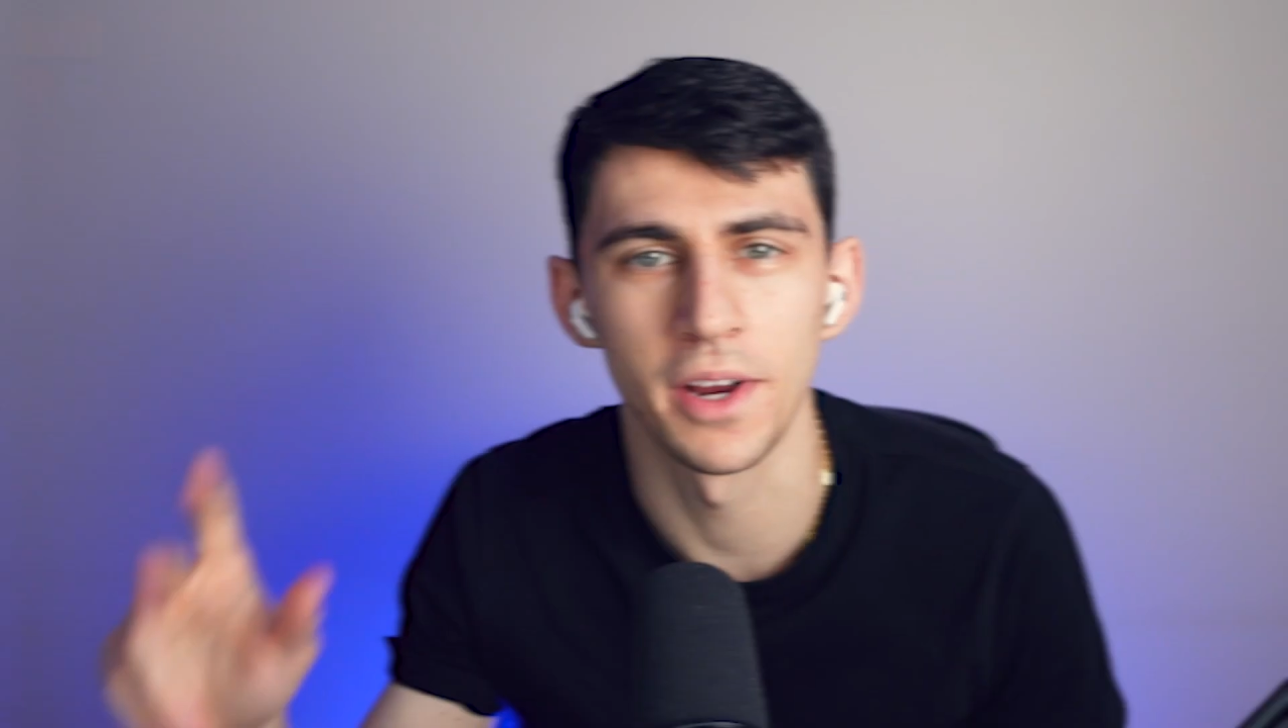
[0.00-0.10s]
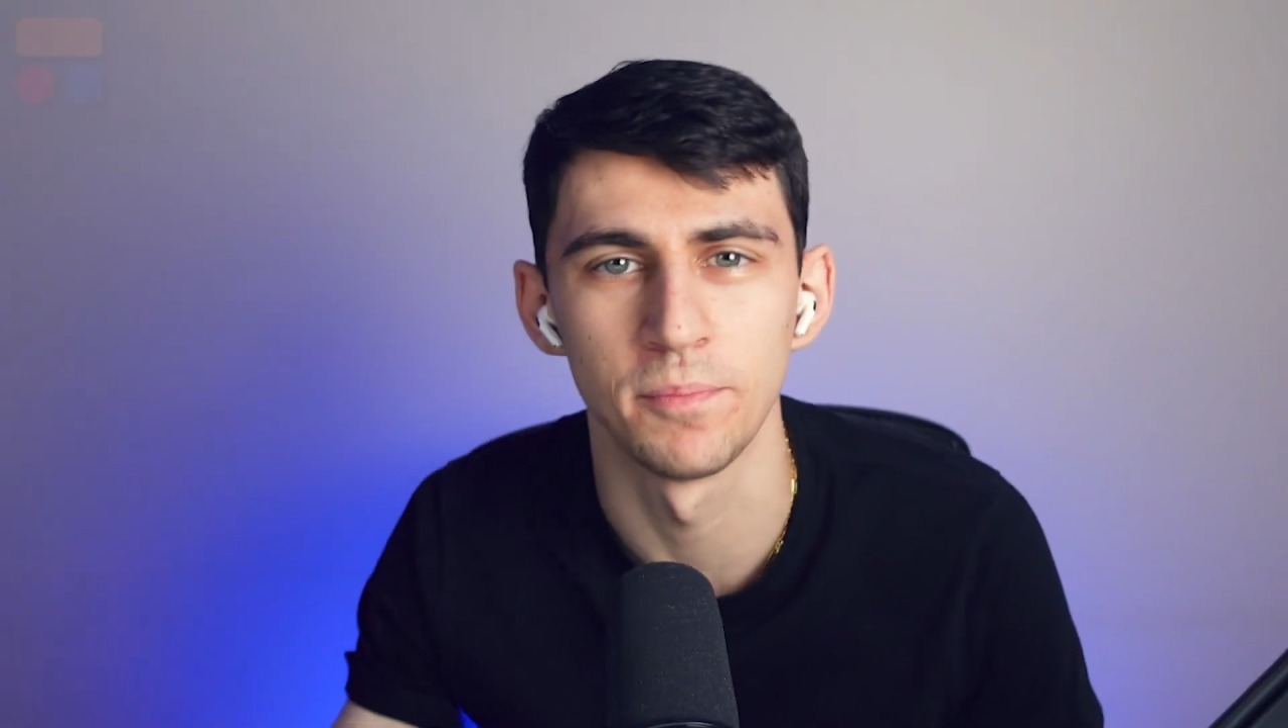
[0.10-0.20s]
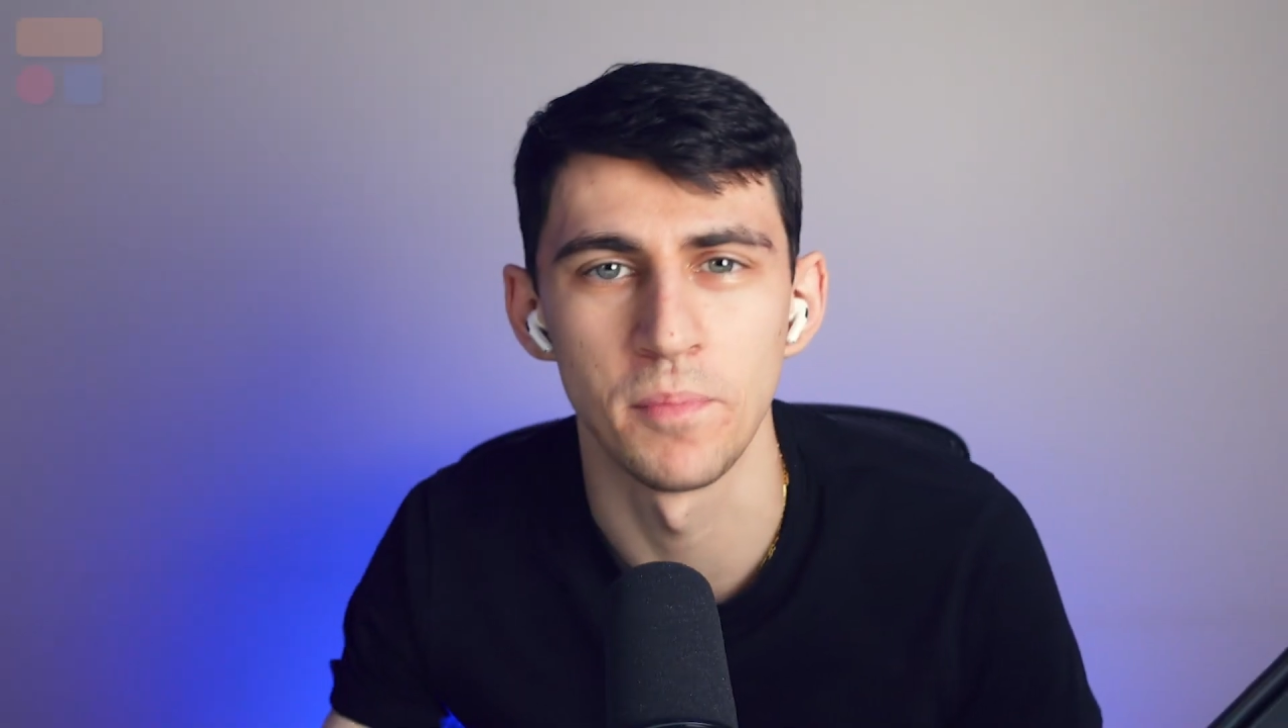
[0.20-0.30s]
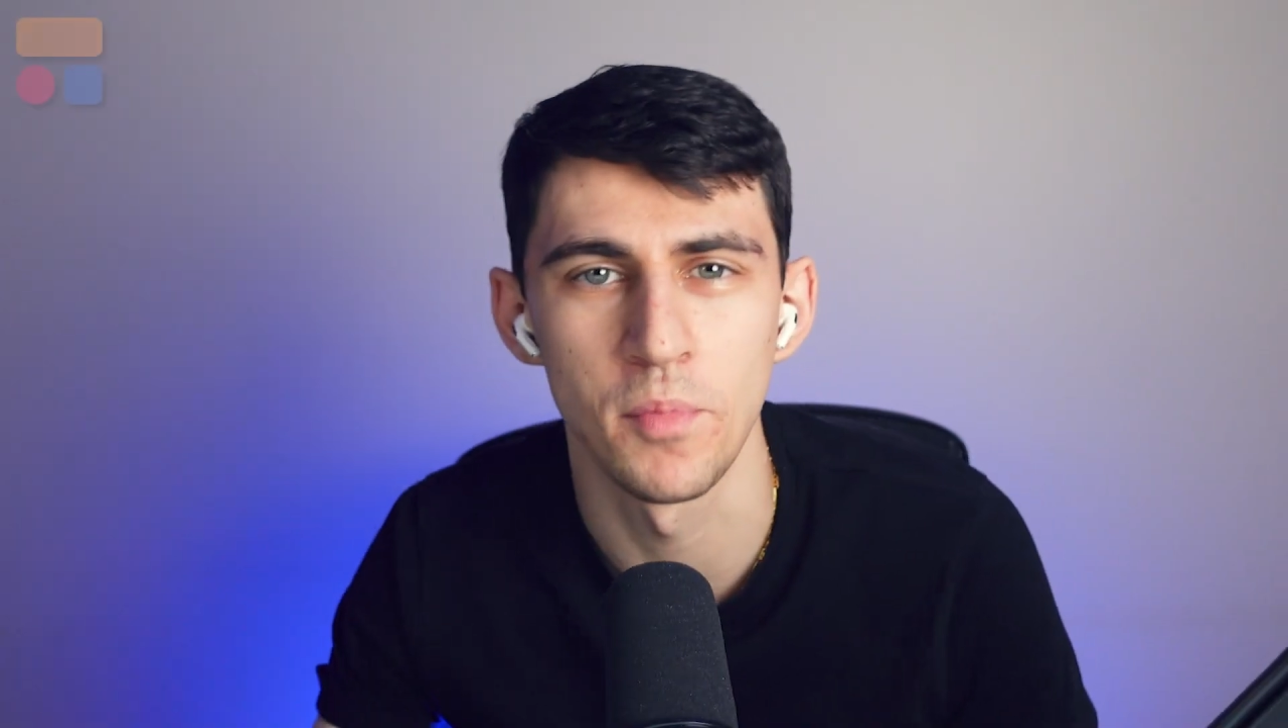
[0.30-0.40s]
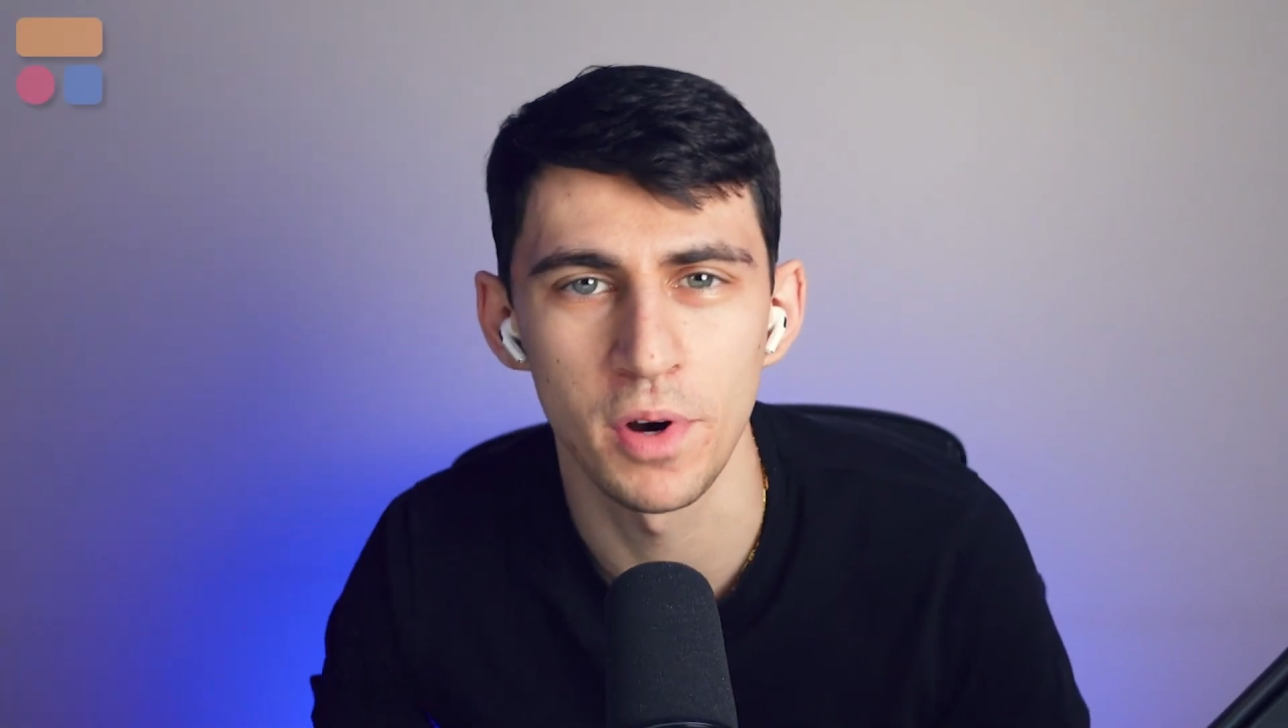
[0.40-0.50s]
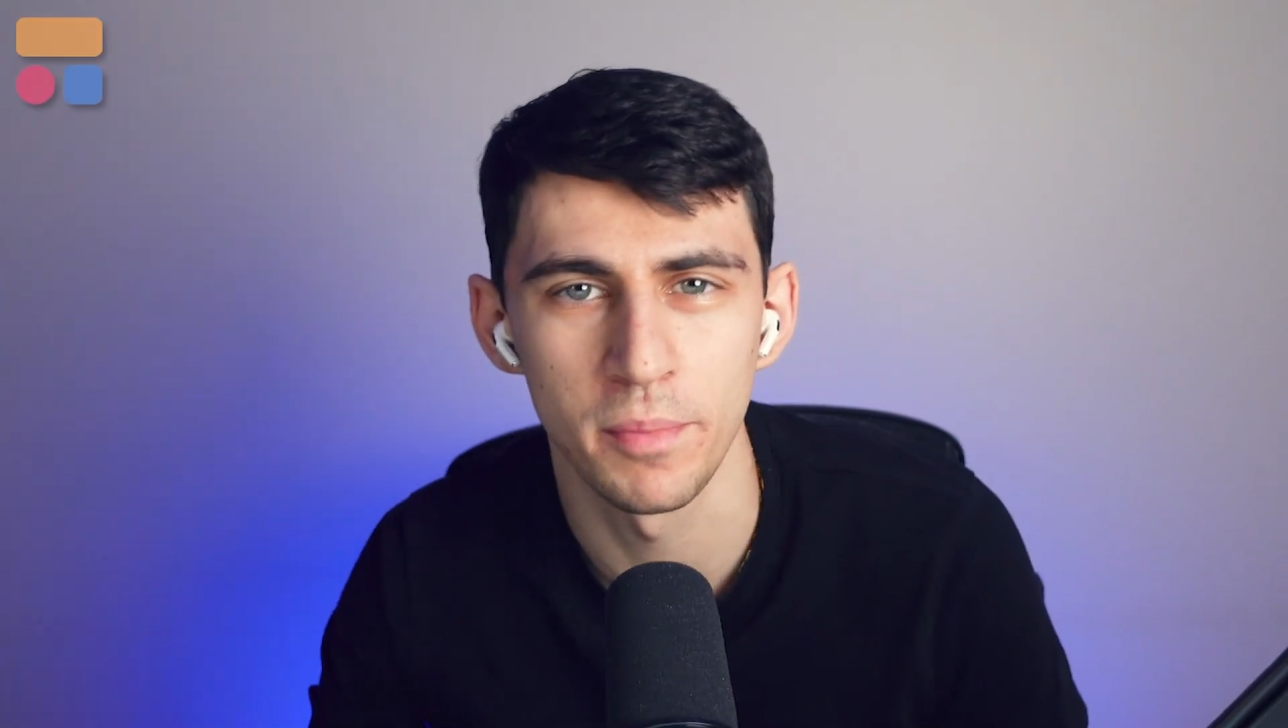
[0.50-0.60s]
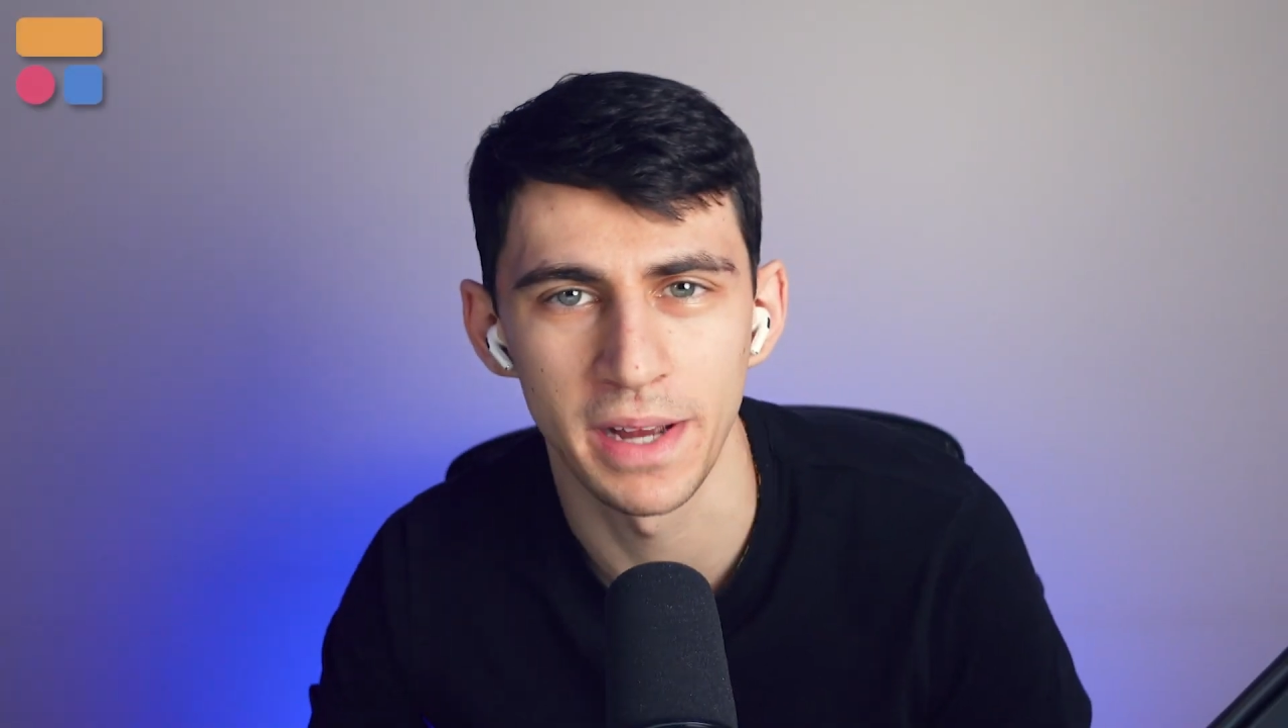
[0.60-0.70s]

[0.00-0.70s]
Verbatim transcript: there, and welcome